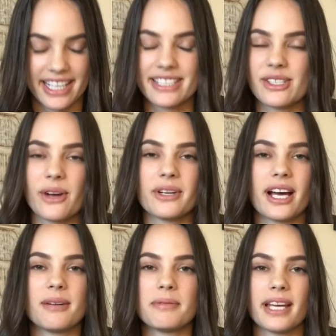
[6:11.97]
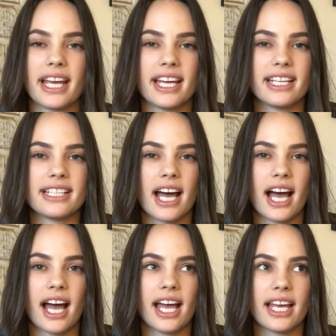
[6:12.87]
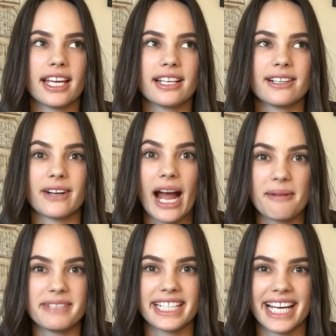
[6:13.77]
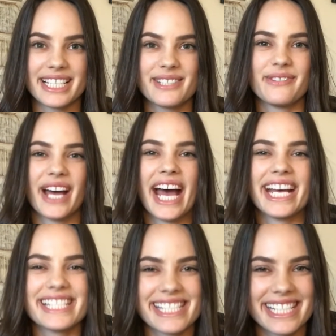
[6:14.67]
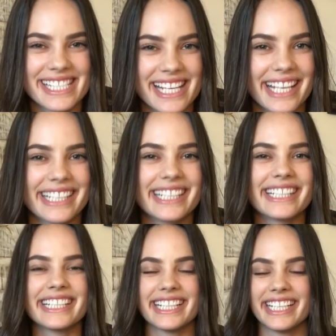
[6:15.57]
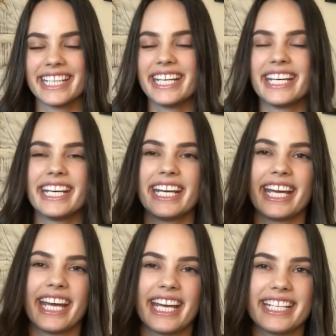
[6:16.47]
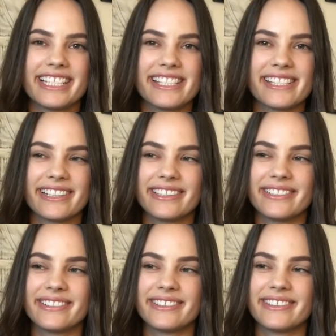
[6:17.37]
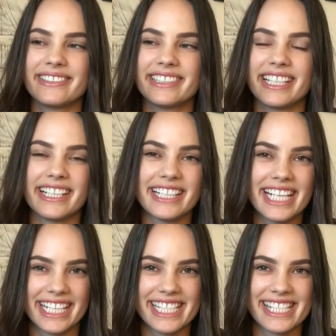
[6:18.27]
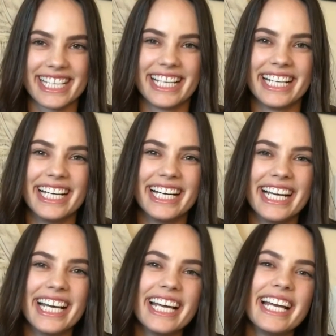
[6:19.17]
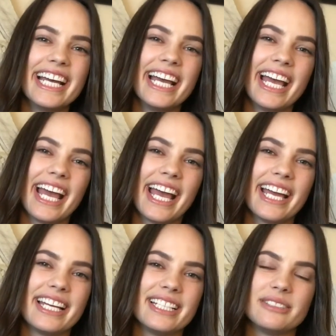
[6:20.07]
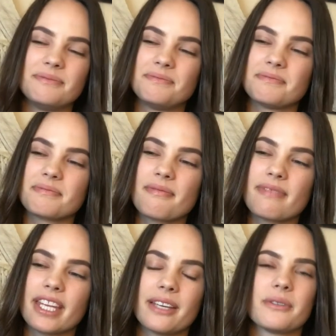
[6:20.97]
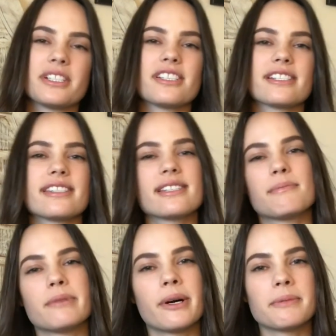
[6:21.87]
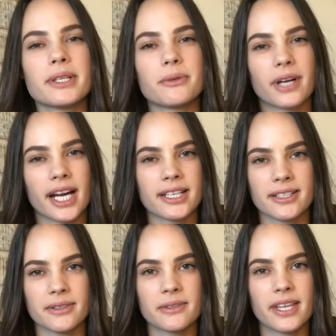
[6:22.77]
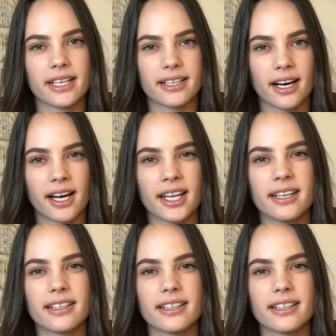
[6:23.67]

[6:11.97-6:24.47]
showed up, and I grabbed it as fast as I could. And so here it is. And it was just this moment where I knew that God